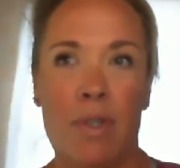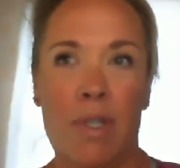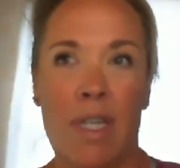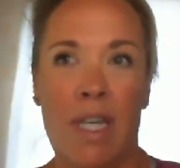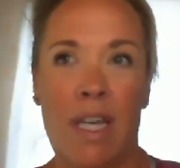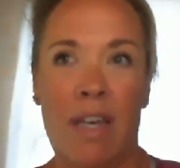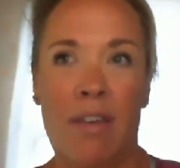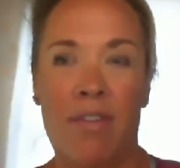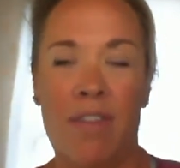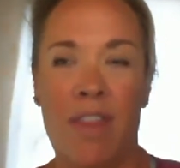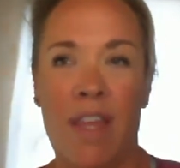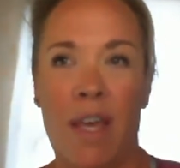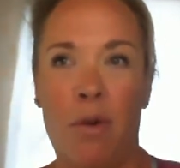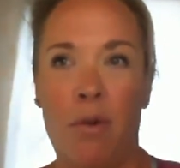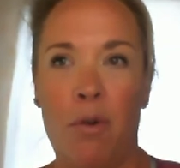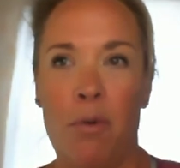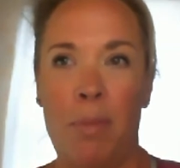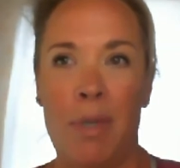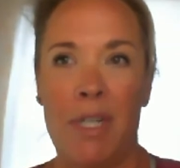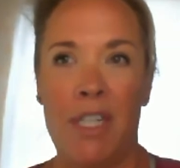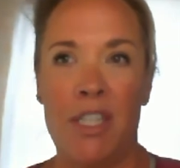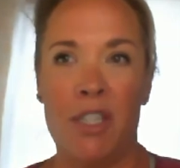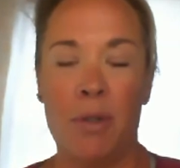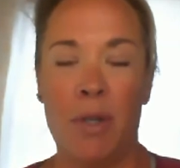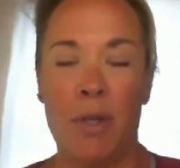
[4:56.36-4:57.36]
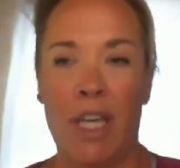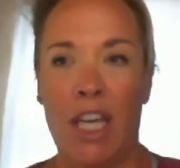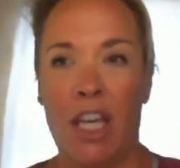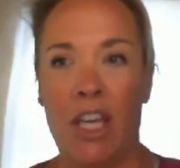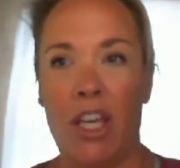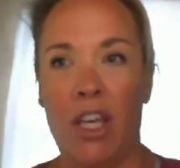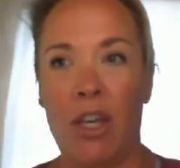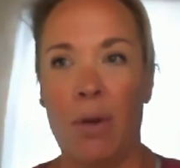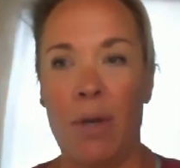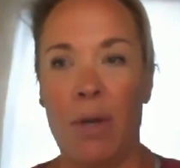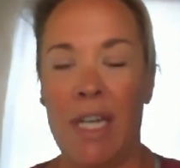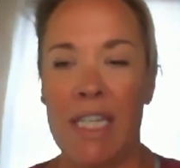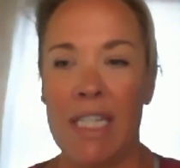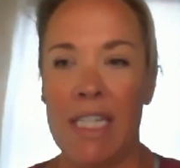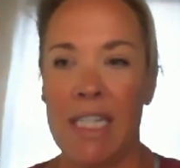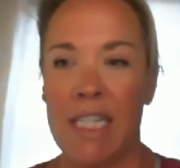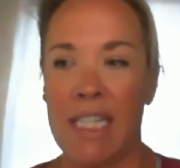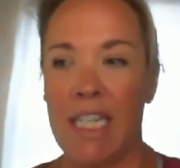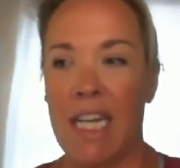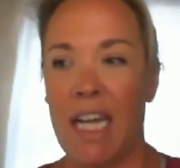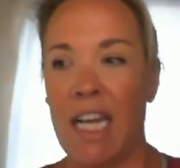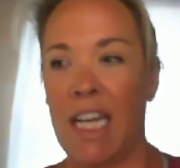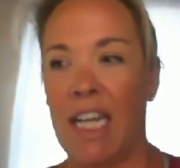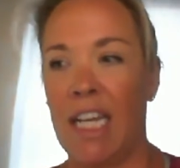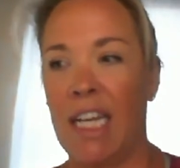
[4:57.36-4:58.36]
if they would be doing a unit
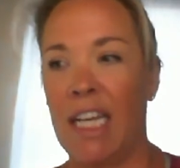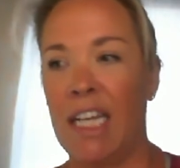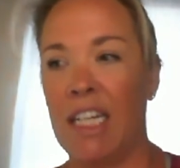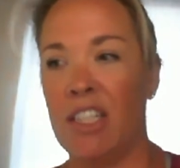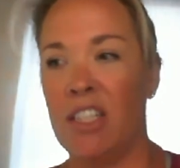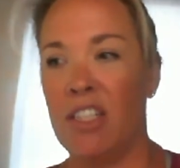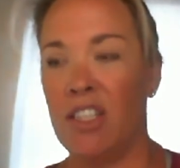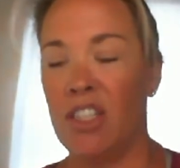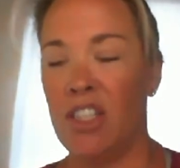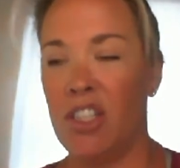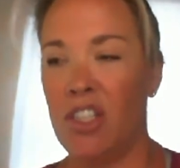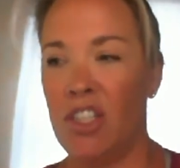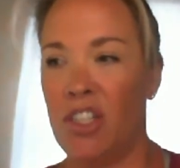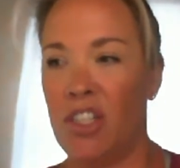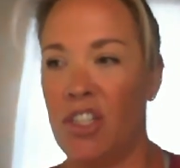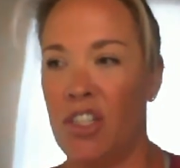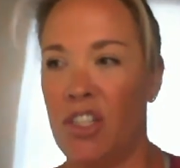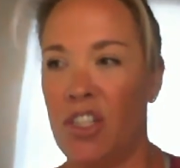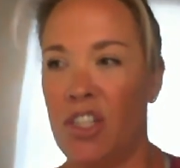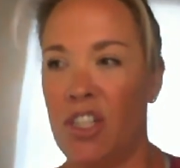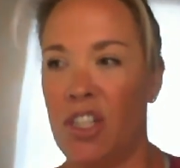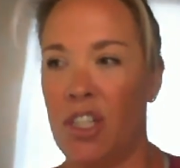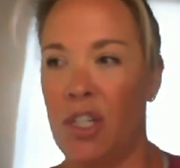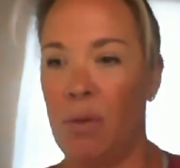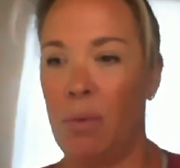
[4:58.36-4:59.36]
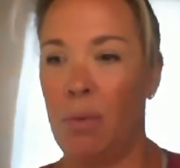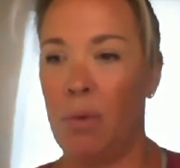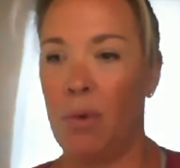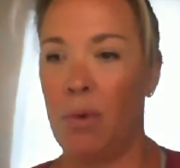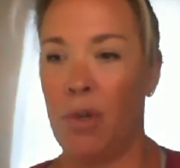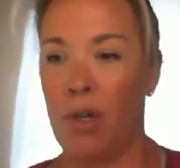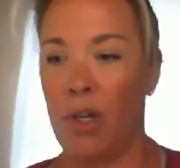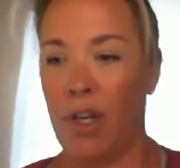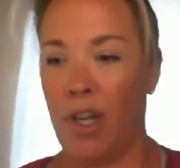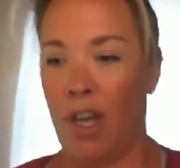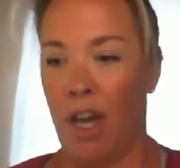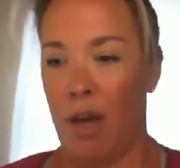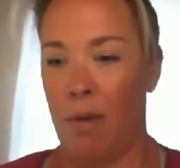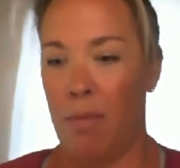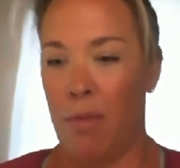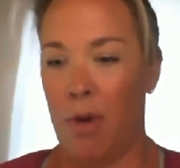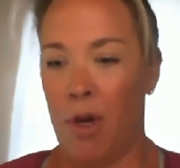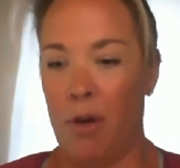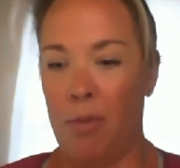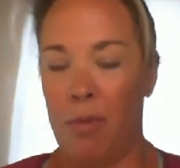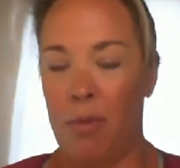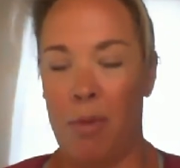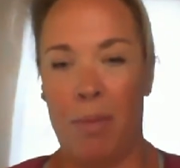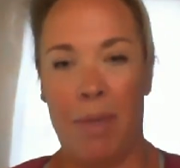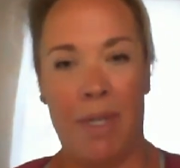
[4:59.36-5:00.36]
study, she could come
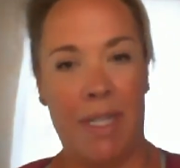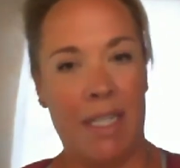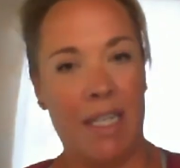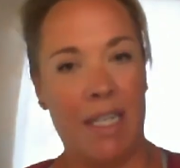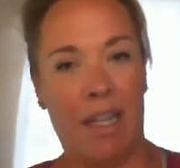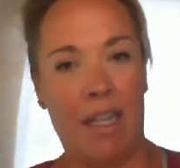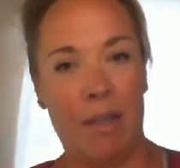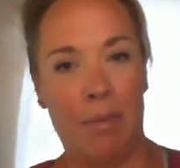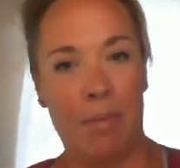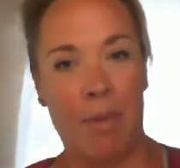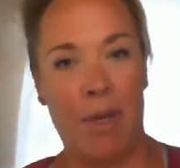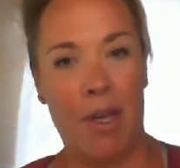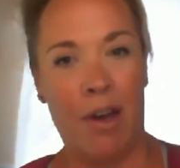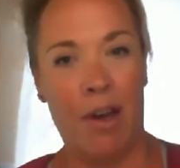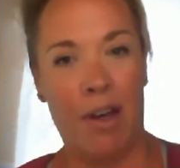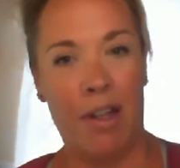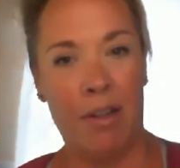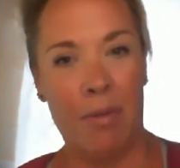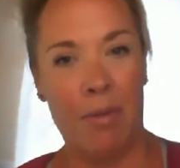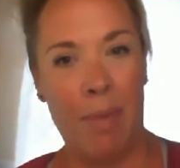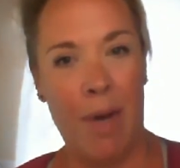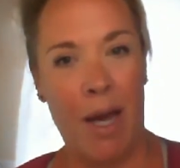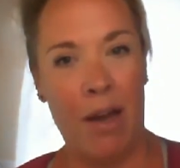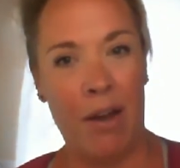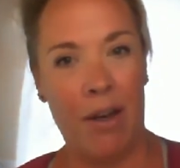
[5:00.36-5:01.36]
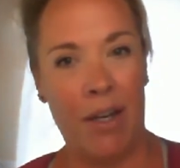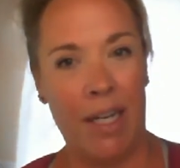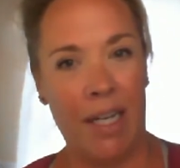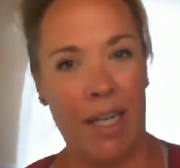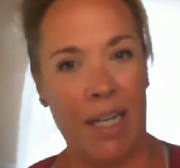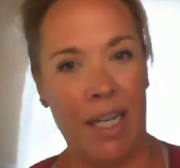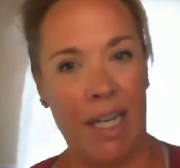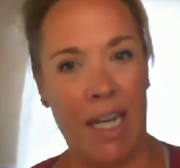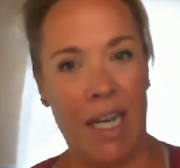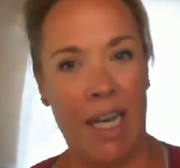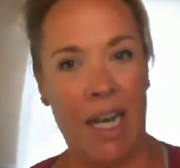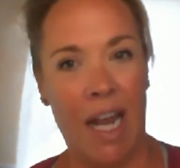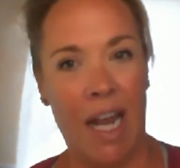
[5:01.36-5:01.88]
home and be telling me all about it. And